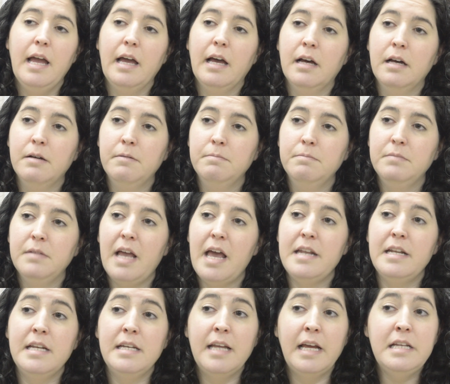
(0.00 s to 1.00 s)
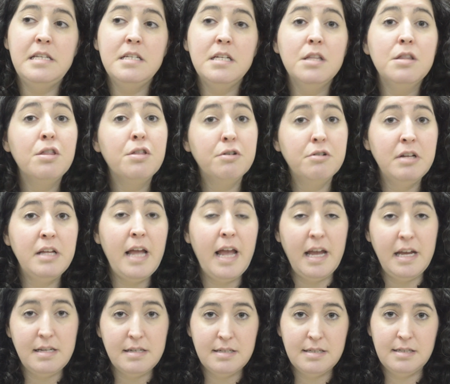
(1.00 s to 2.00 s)
And in
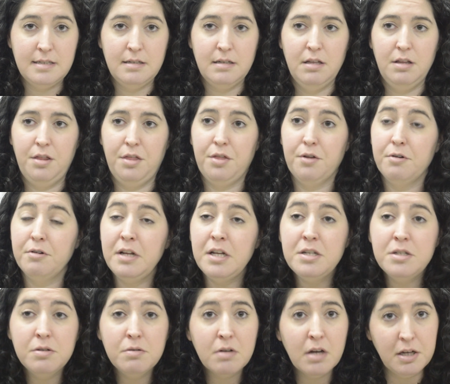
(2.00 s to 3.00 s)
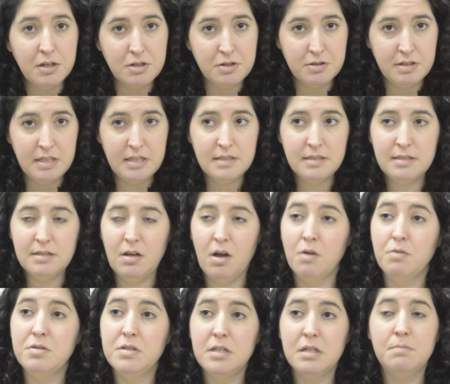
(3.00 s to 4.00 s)
1938, 32 countries
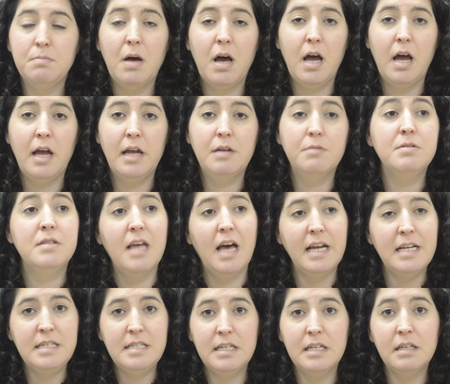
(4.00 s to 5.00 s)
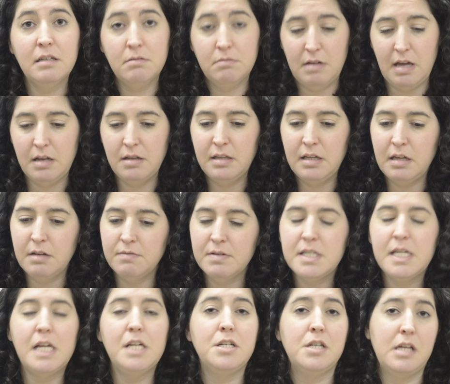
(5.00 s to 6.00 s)
hosted by, with the idea and the
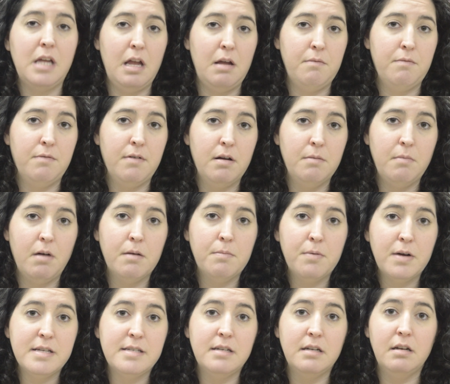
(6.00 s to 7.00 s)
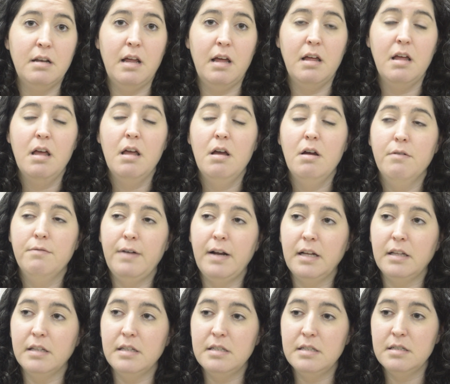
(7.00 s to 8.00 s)
invitation came from our president,
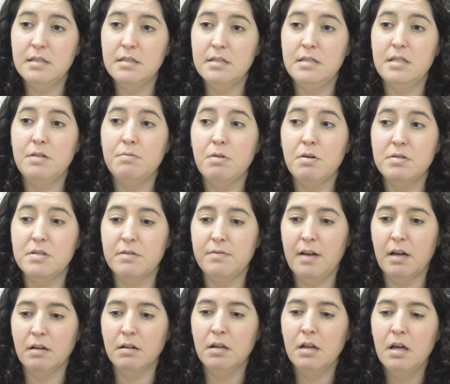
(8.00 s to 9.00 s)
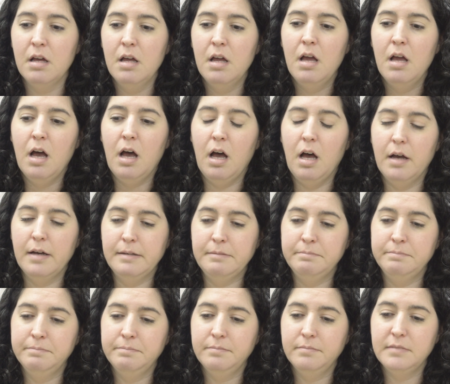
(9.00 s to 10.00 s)
Franklin D. Roosevelt,
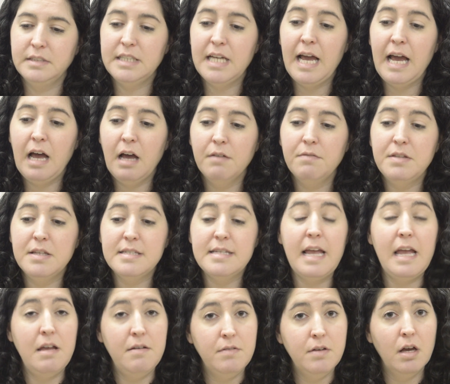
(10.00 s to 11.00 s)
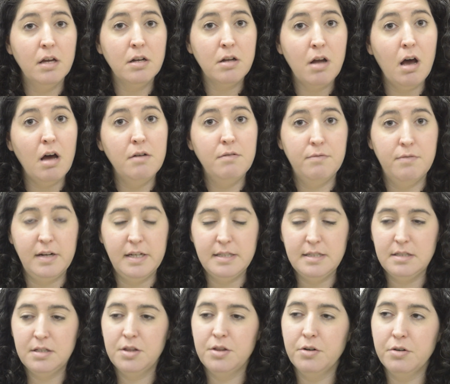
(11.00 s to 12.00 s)
to have this Avion
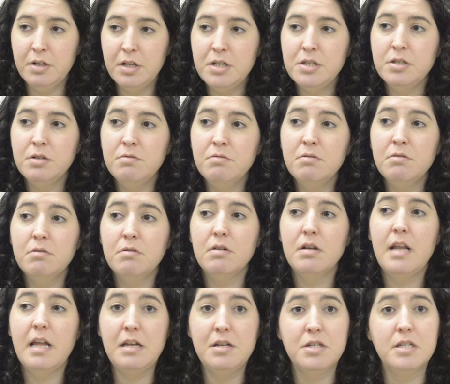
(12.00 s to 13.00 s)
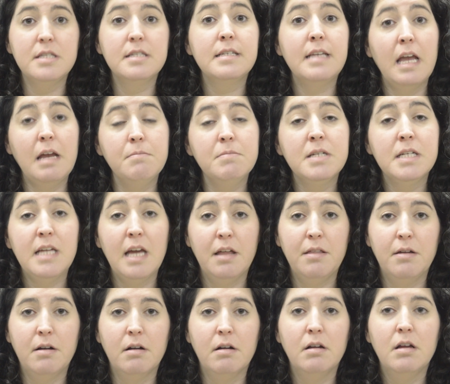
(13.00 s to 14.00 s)
conference. 32 nations came
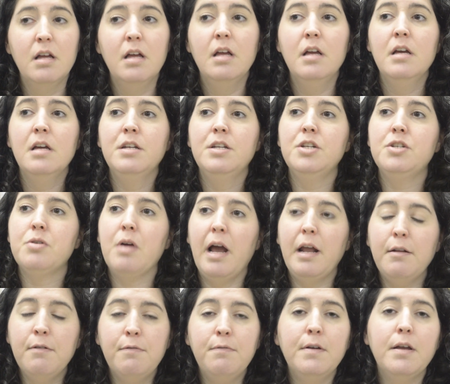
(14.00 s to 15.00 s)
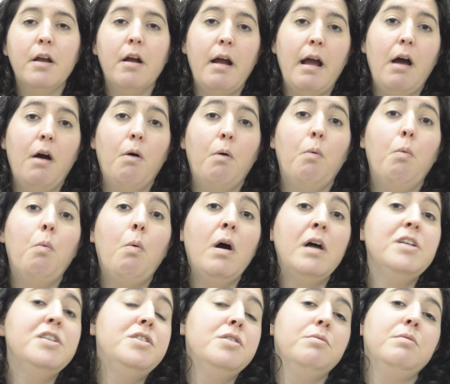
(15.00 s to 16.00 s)
together to try to figure out
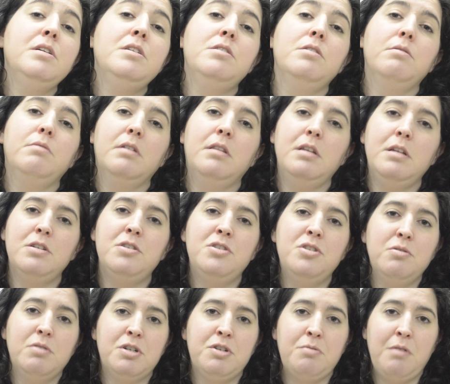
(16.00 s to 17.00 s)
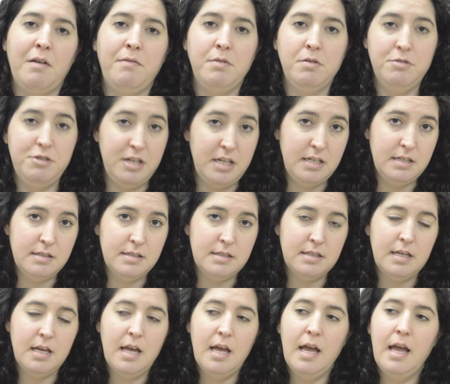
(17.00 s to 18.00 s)
what do we do with these Jewish refugees.